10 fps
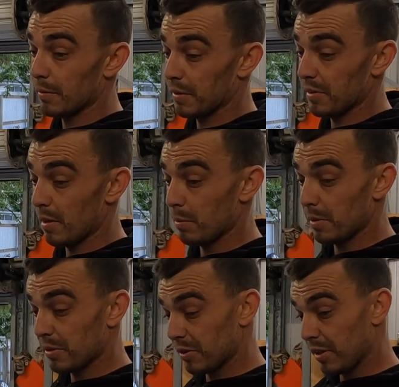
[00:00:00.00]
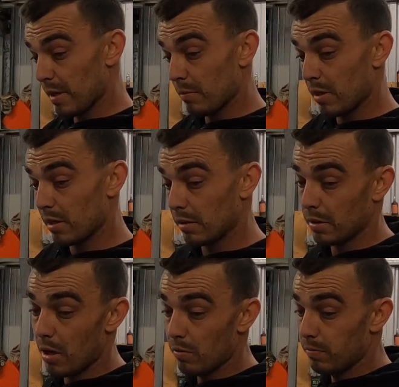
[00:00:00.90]
Fixed up, and he's going to come around
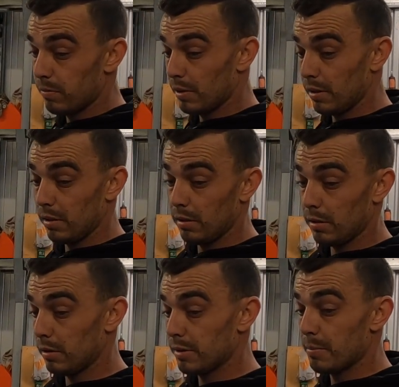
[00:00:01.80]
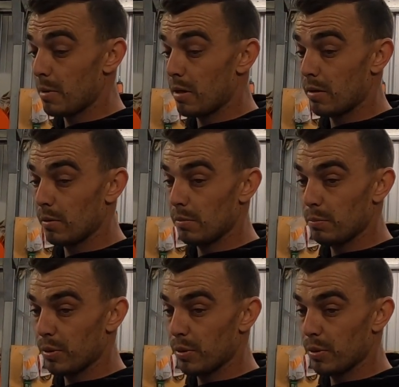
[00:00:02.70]
hopefully tomorrow and